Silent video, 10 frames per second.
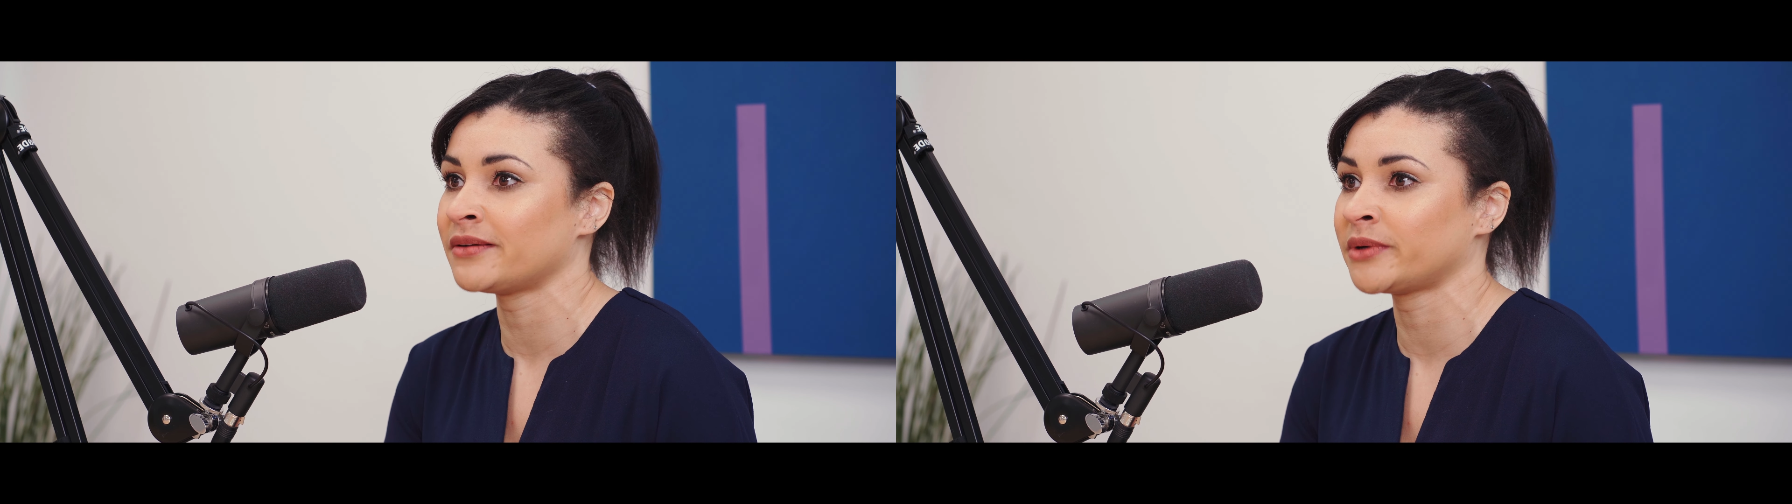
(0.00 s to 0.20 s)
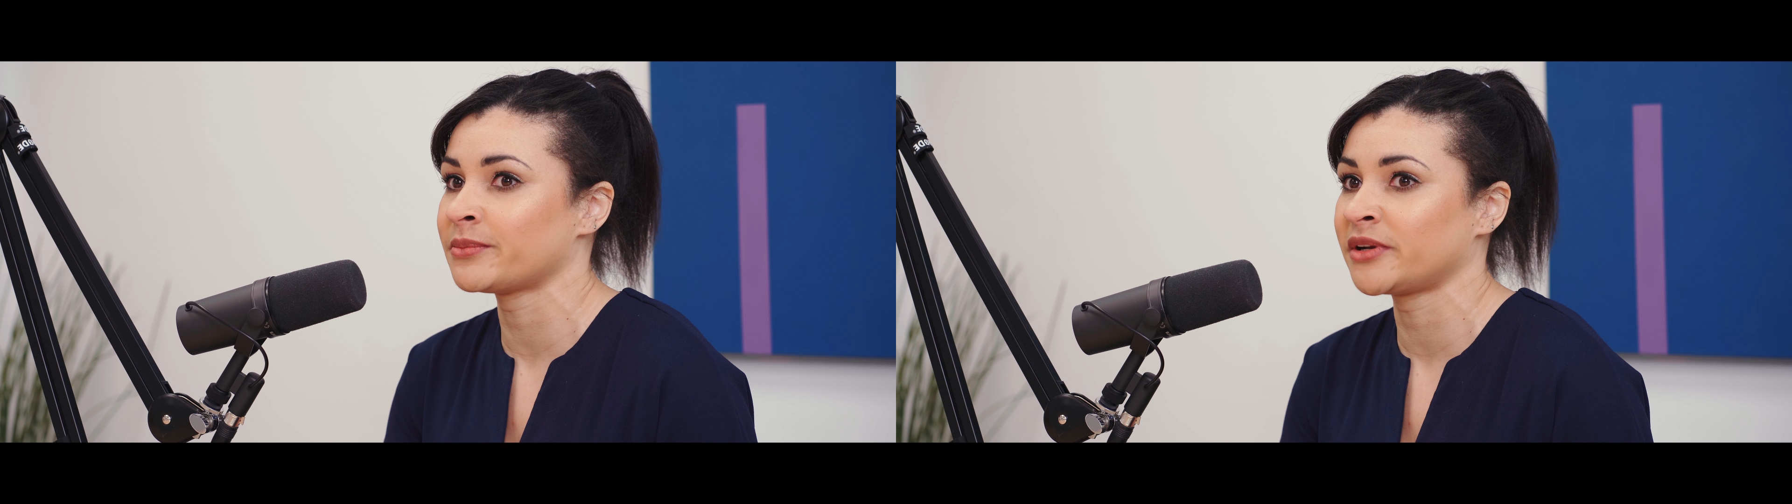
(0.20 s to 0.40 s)

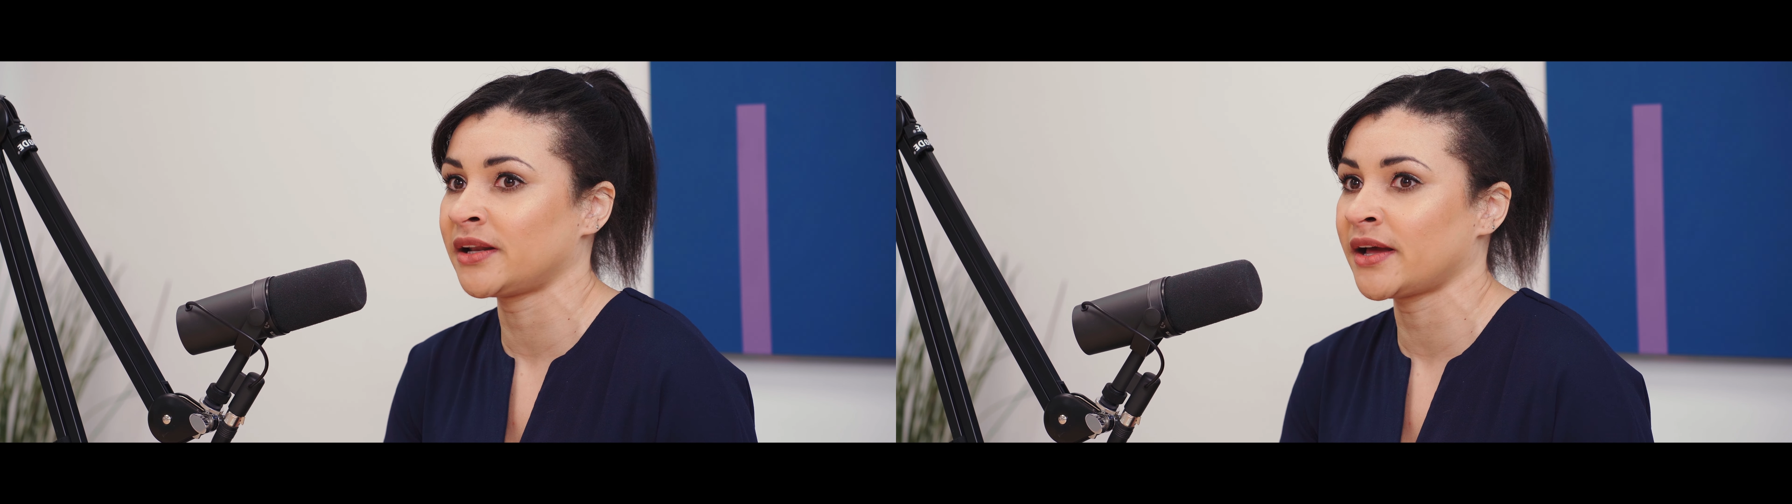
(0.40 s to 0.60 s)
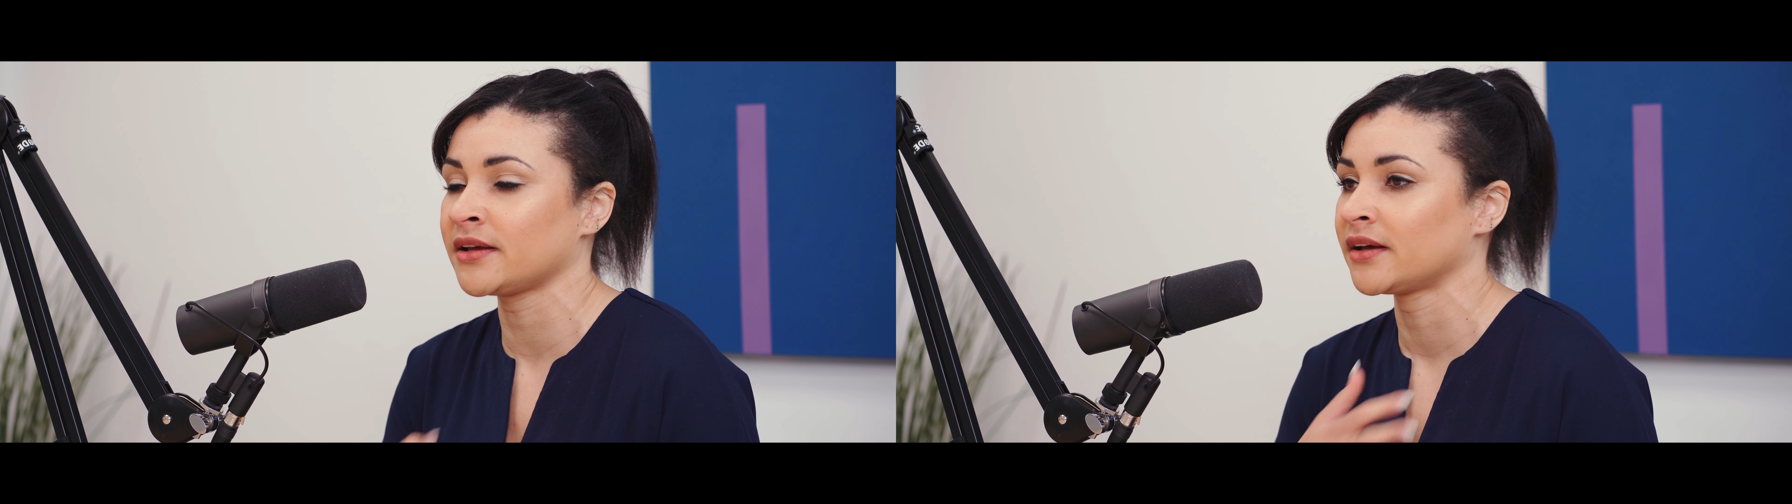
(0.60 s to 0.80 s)
And women are
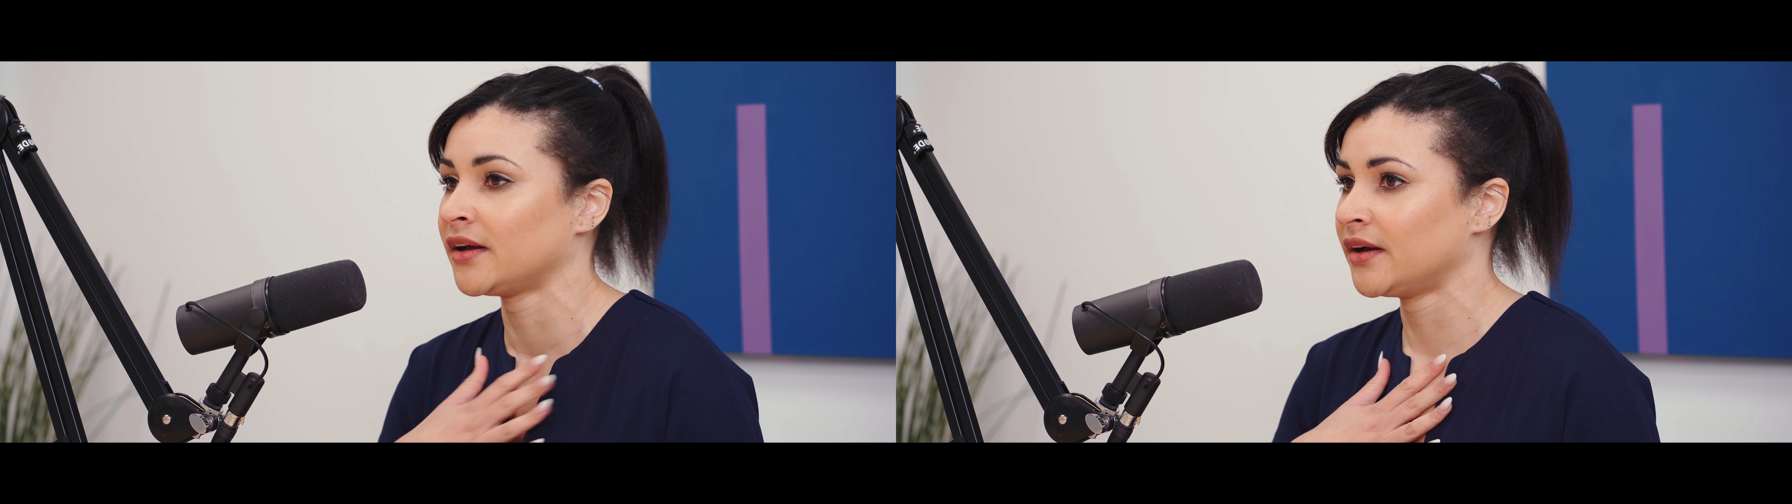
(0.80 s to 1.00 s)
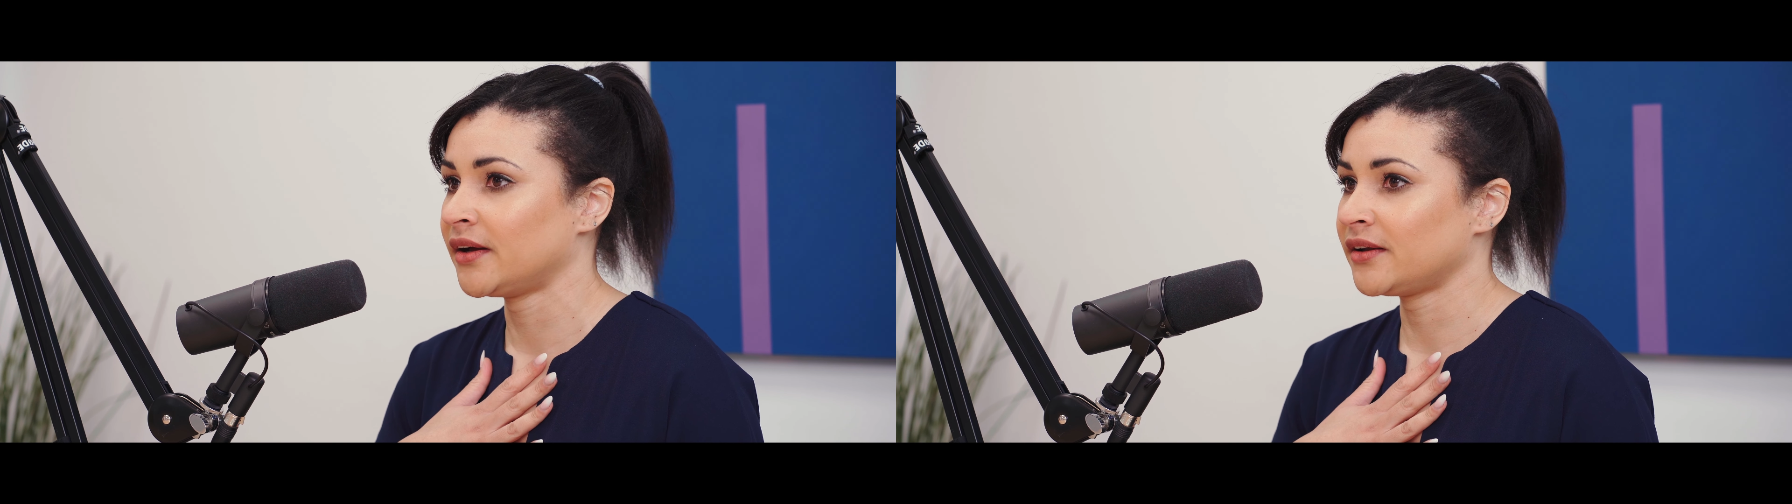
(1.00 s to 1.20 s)
like,
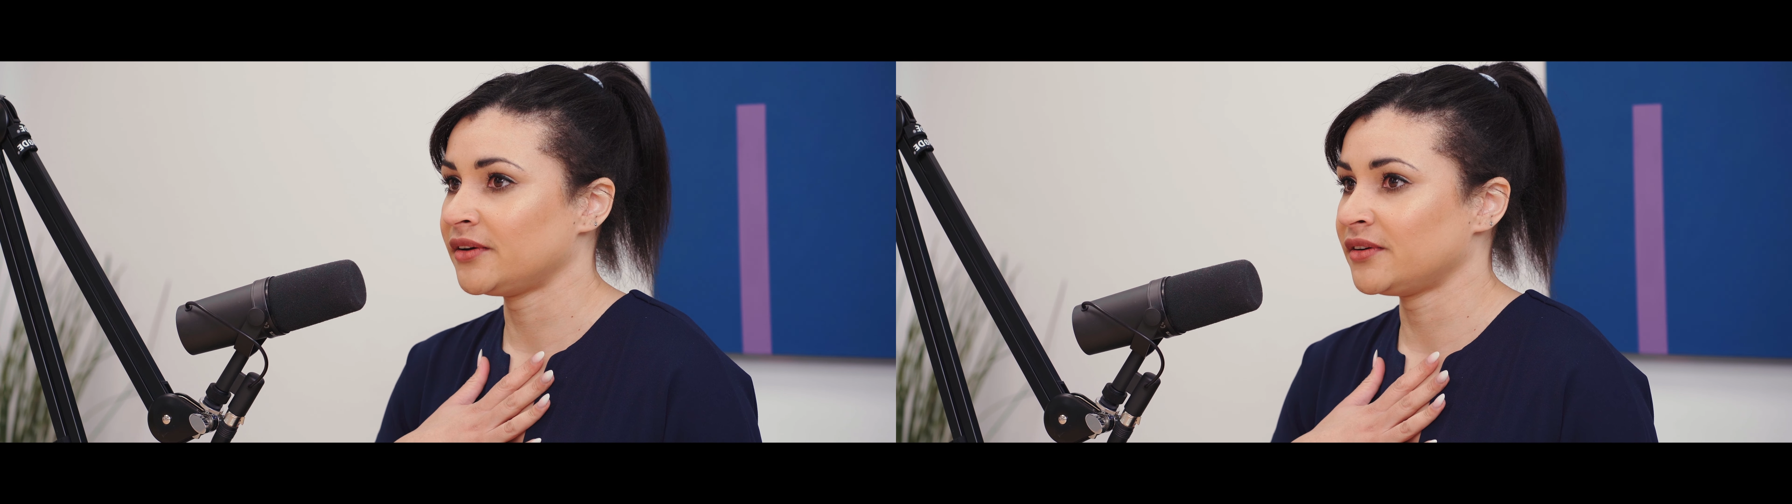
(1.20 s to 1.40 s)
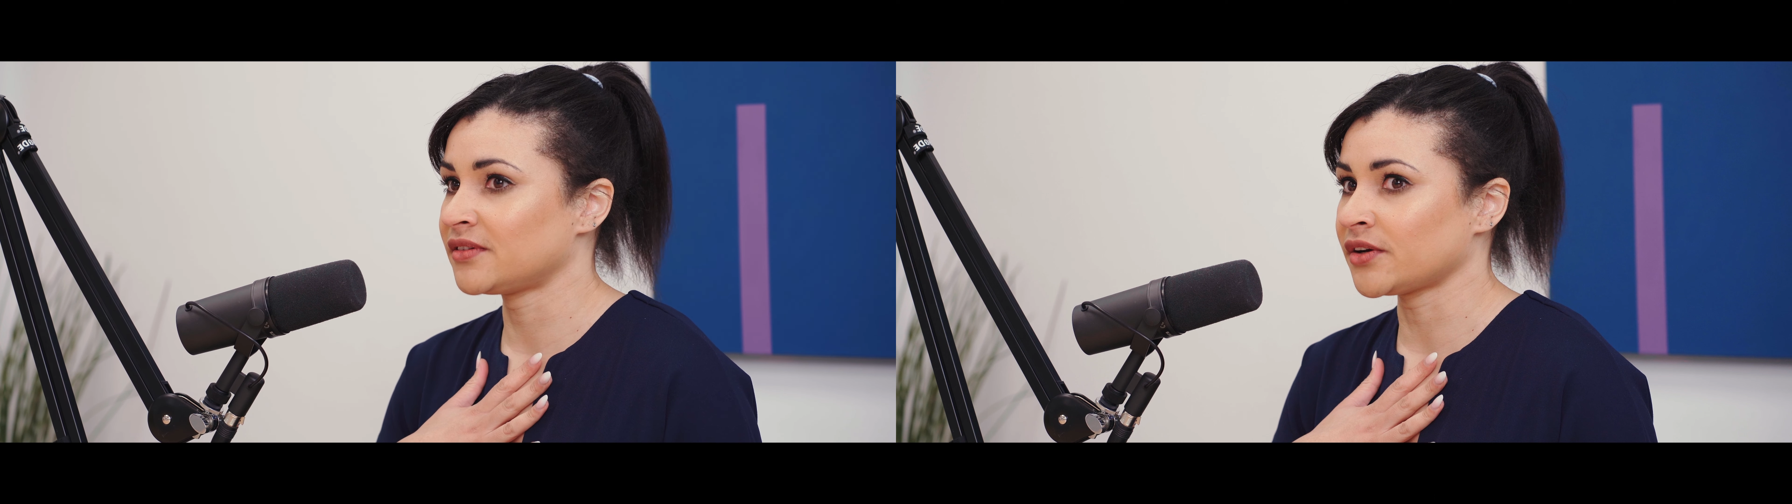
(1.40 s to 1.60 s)

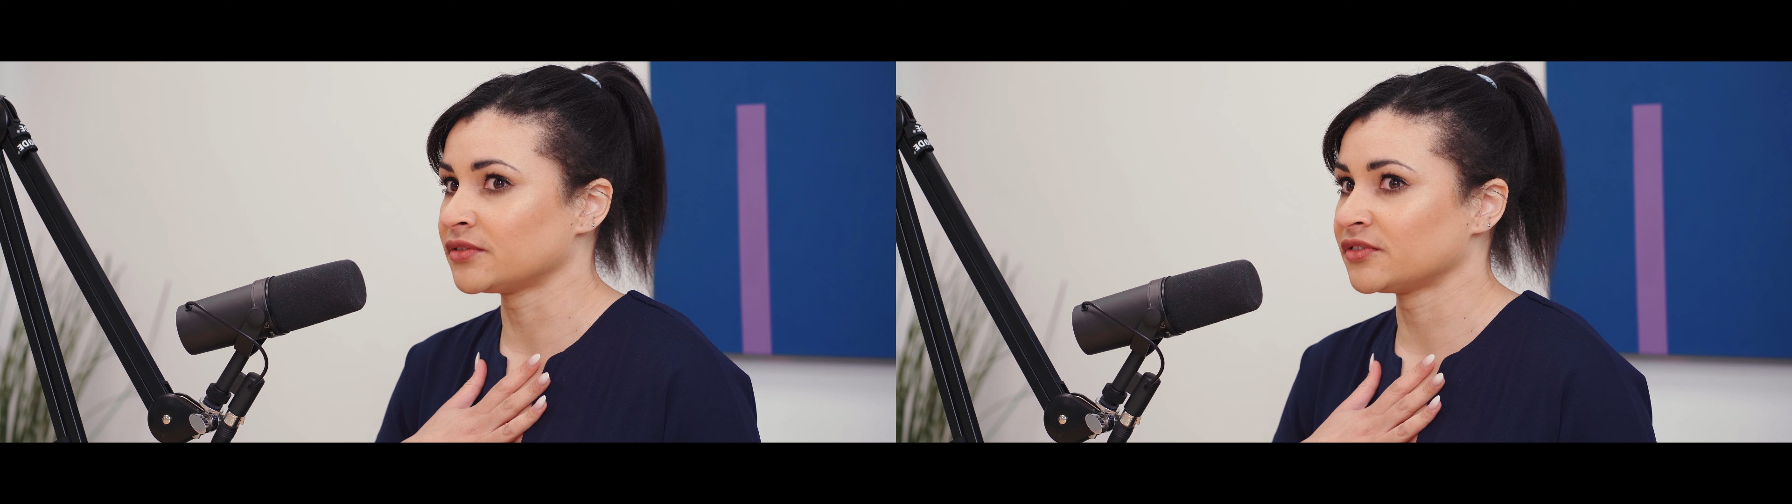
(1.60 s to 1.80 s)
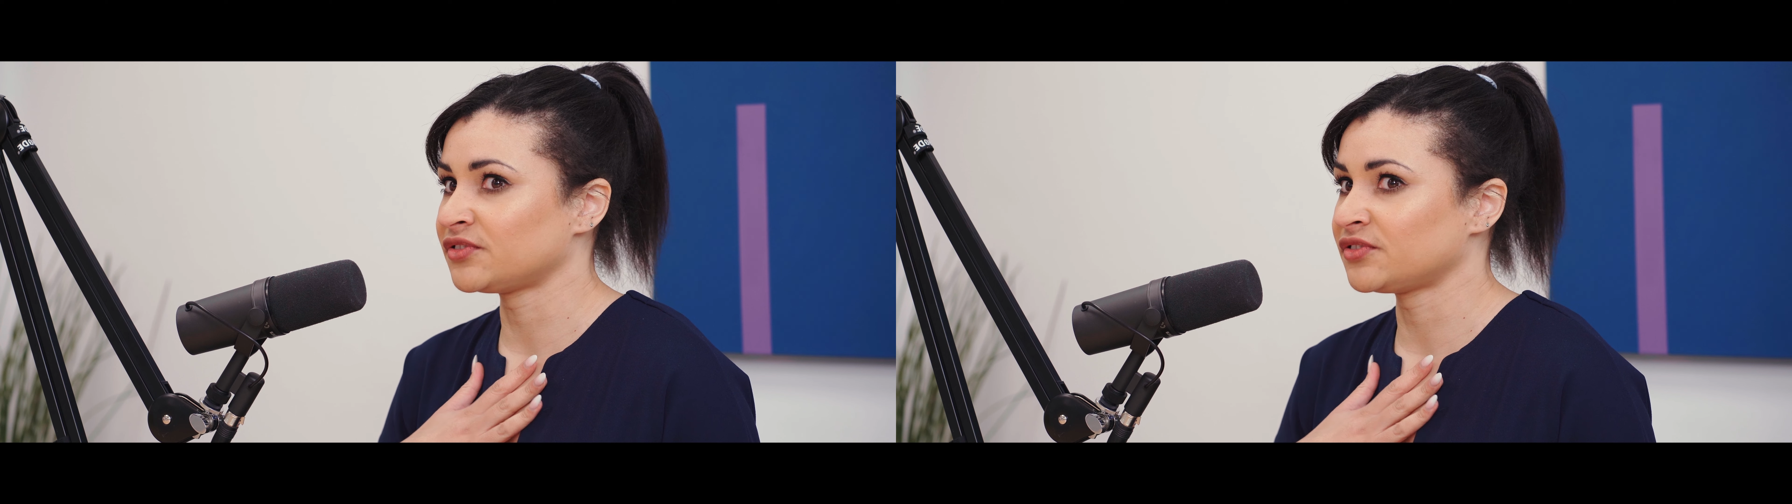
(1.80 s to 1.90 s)
don't